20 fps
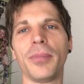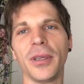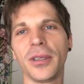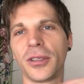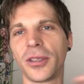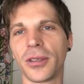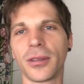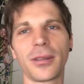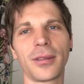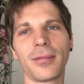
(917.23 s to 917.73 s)
but
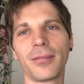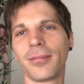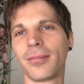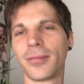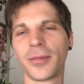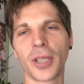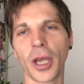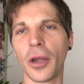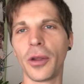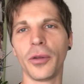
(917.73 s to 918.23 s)
just
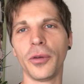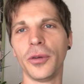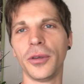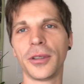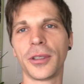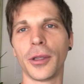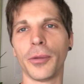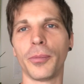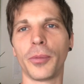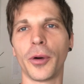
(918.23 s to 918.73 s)
don't
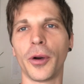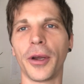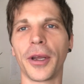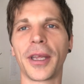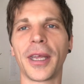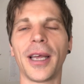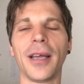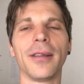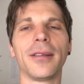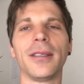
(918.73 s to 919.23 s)
use the pro
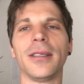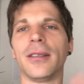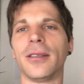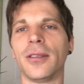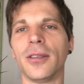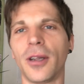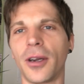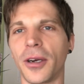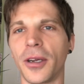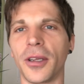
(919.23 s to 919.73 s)
account.
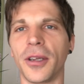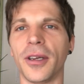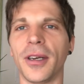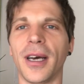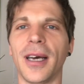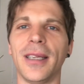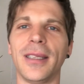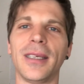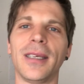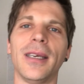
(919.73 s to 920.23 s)
It's not a good
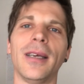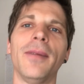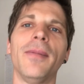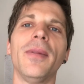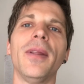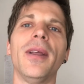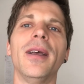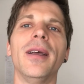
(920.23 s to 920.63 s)
idea.